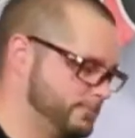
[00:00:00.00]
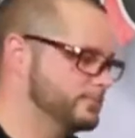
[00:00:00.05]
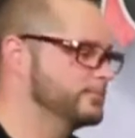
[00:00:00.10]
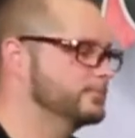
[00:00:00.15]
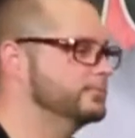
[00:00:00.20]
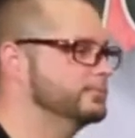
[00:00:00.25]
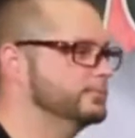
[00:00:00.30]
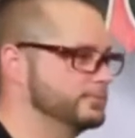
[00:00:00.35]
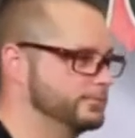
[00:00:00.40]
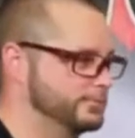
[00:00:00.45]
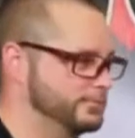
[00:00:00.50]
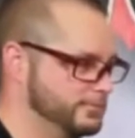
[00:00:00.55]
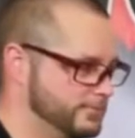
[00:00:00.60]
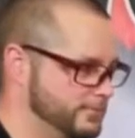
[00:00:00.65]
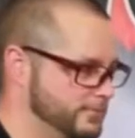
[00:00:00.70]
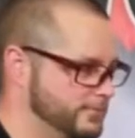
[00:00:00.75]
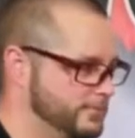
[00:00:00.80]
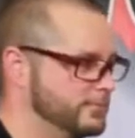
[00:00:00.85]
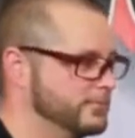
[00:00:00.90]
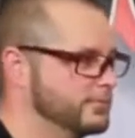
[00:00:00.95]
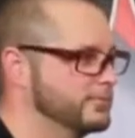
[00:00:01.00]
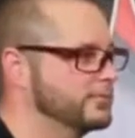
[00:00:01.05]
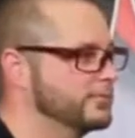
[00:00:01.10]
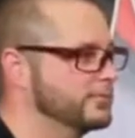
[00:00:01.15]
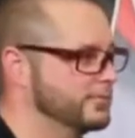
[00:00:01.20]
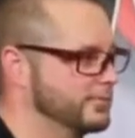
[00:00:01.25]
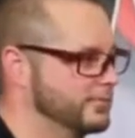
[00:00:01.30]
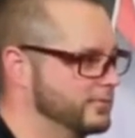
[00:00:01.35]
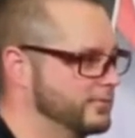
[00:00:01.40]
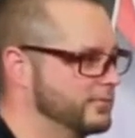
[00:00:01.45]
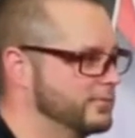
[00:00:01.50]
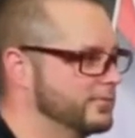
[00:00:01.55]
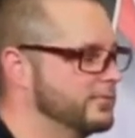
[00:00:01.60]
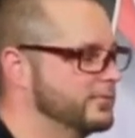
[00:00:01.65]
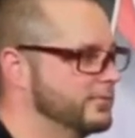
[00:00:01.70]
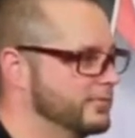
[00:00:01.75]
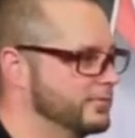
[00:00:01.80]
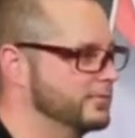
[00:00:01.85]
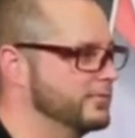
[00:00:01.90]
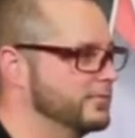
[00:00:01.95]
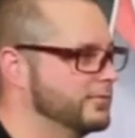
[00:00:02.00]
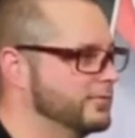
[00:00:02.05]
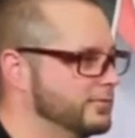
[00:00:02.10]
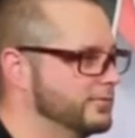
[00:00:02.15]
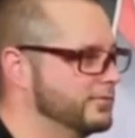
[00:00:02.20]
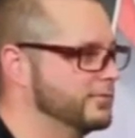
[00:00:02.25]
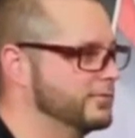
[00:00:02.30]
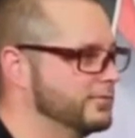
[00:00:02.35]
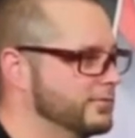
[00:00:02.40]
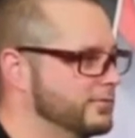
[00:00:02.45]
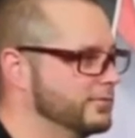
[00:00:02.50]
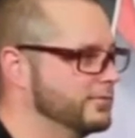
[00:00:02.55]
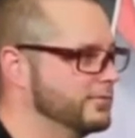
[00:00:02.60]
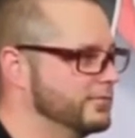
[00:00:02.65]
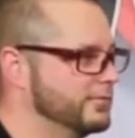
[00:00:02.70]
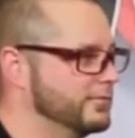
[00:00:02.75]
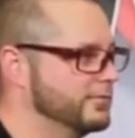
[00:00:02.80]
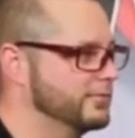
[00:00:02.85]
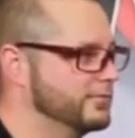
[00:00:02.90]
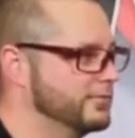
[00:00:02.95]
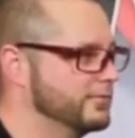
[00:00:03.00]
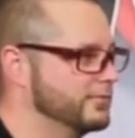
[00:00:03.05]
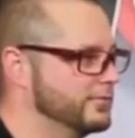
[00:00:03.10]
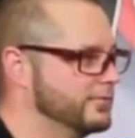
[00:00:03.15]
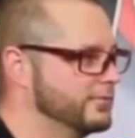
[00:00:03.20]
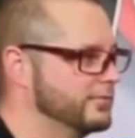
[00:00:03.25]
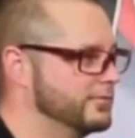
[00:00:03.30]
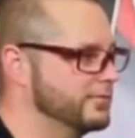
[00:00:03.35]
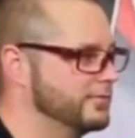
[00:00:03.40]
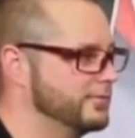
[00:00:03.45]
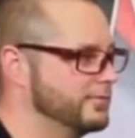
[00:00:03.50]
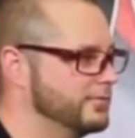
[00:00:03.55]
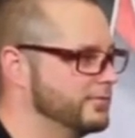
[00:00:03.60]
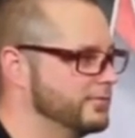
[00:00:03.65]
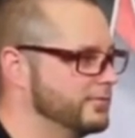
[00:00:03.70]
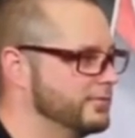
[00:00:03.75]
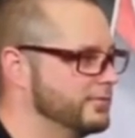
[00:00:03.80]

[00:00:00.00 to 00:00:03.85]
This person isn't speaking.